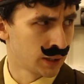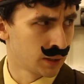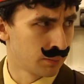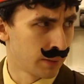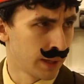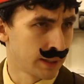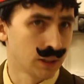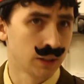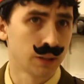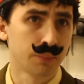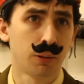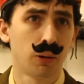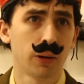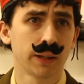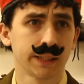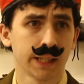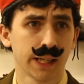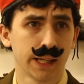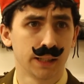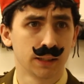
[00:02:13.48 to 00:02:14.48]
Doesn't matter. The
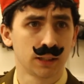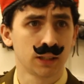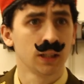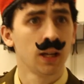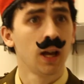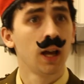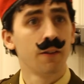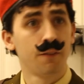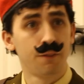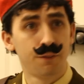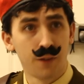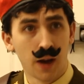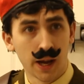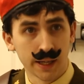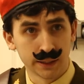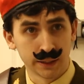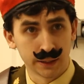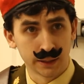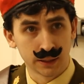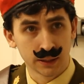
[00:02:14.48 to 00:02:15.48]
point is,
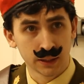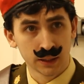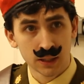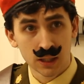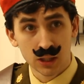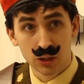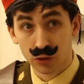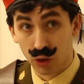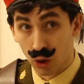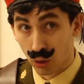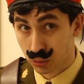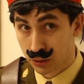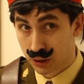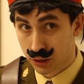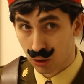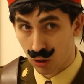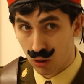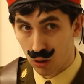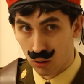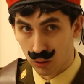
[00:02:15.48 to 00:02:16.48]
find it. Those
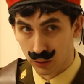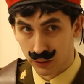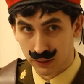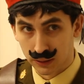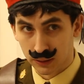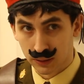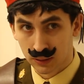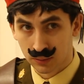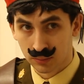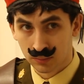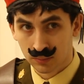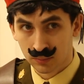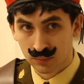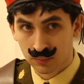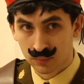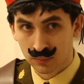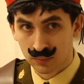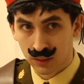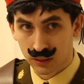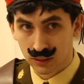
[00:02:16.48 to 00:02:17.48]
are your orders.
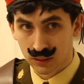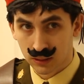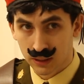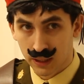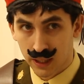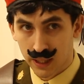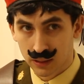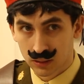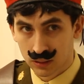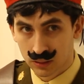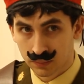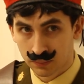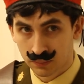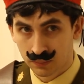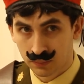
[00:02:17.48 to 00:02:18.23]
Understand?